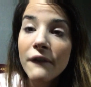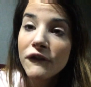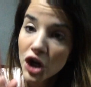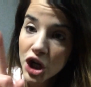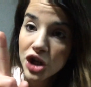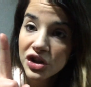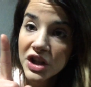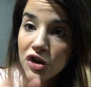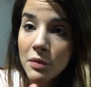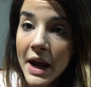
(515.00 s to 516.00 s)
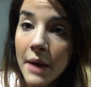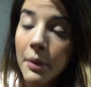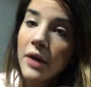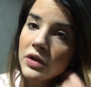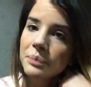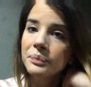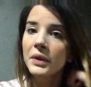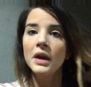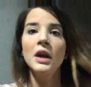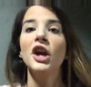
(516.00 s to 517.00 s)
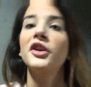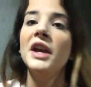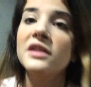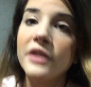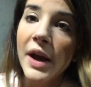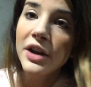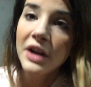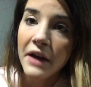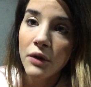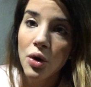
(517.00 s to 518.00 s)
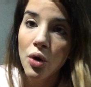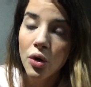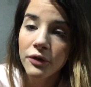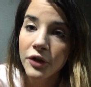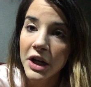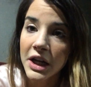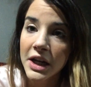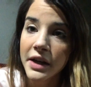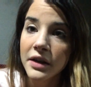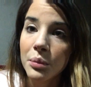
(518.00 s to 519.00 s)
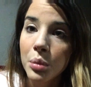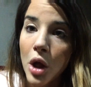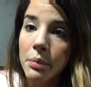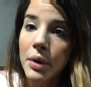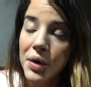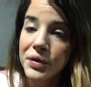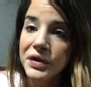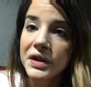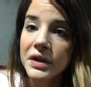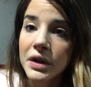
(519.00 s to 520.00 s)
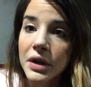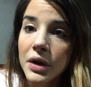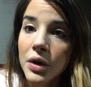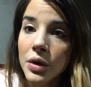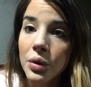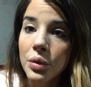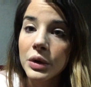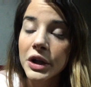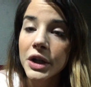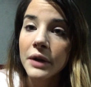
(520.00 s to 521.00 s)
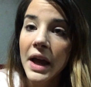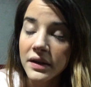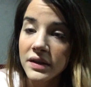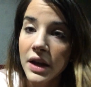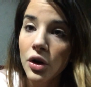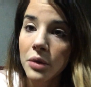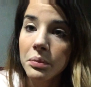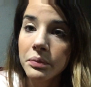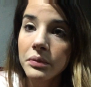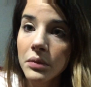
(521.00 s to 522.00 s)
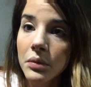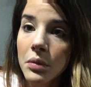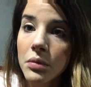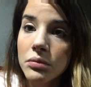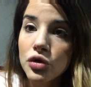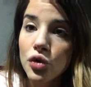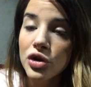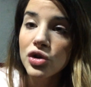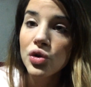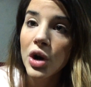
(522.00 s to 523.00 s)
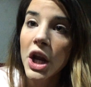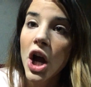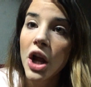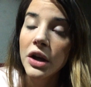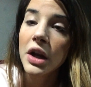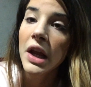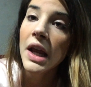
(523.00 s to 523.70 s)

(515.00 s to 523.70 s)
First, I do my eyebrows. Okay, so I could have a whole freaking blog post or essay or short story on